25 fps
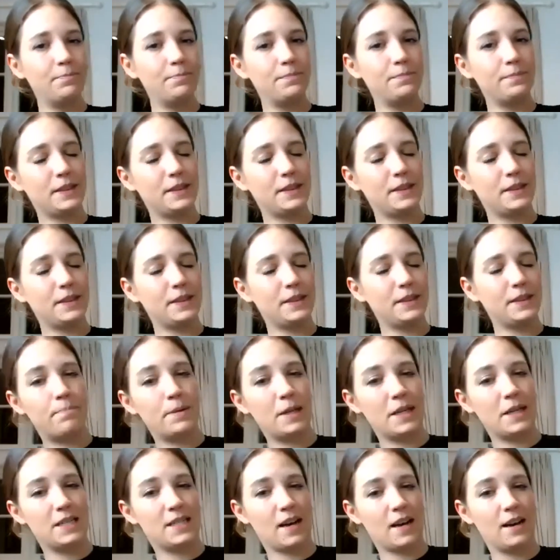
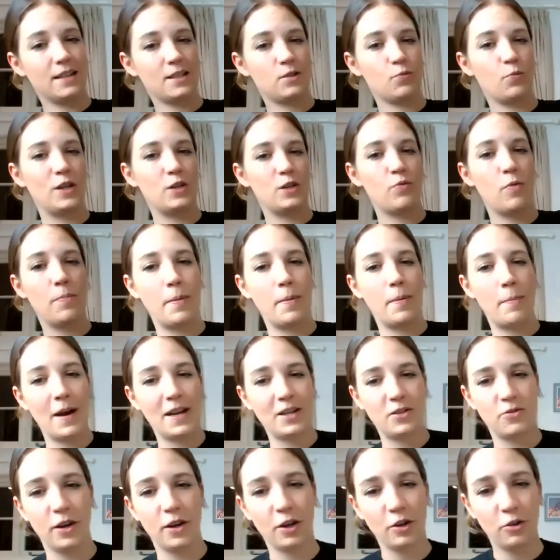Somebody's asked which would be
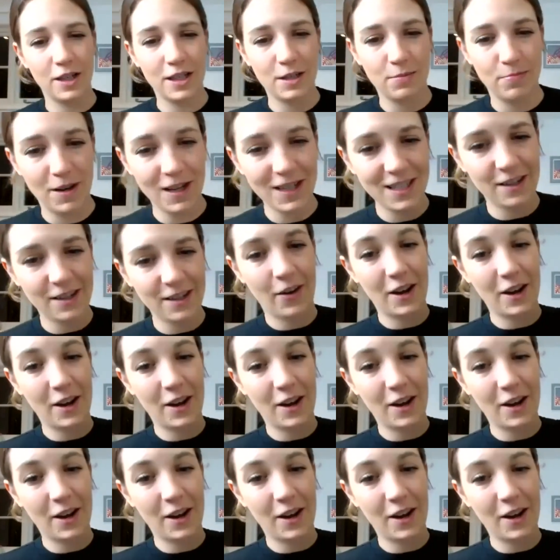better at Christmas.